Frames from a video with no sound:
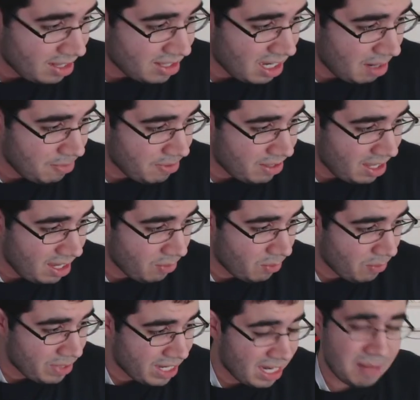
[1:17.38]
top of that,
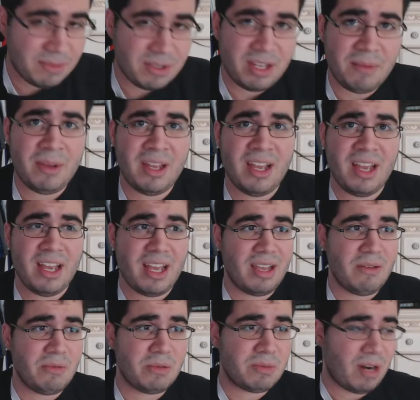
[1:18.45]
when we got up to him,
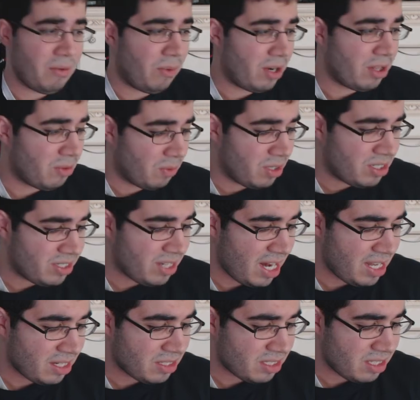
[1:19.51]
it was probably one of the worst
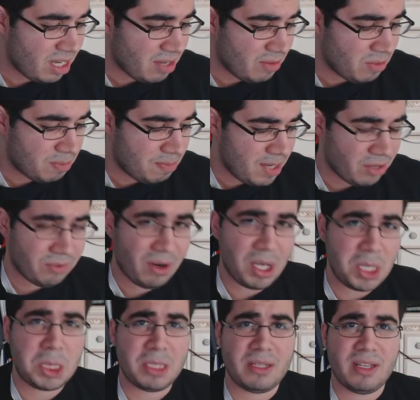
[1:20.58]
signings. He was being
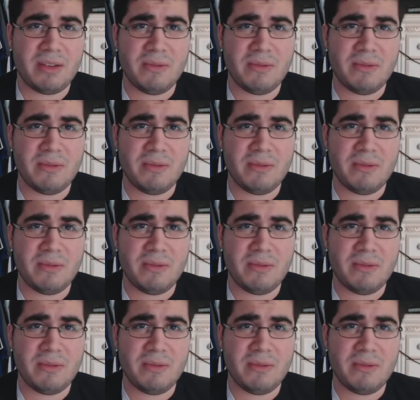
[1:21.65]
rushed.